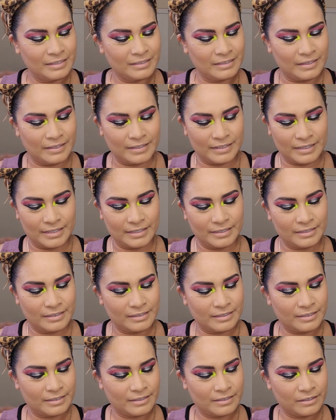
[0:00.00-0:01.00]
Alright,
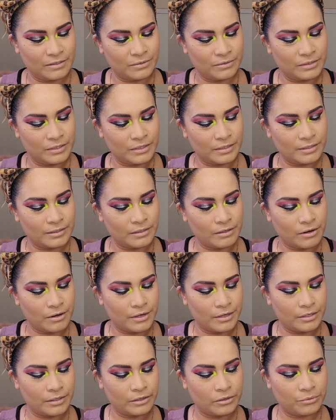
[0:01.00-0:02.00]
so this is an
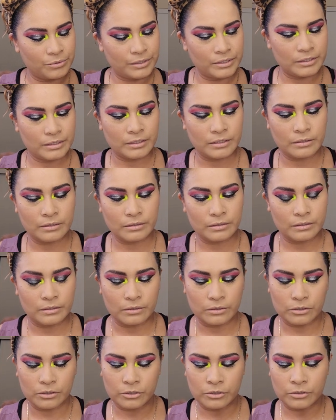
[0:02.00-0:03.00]

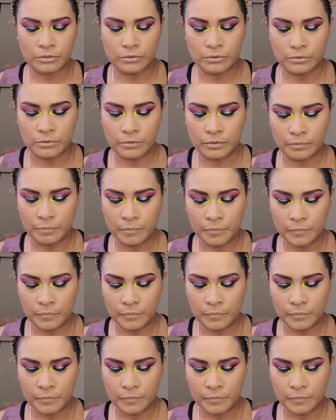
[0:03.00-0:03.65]
R362.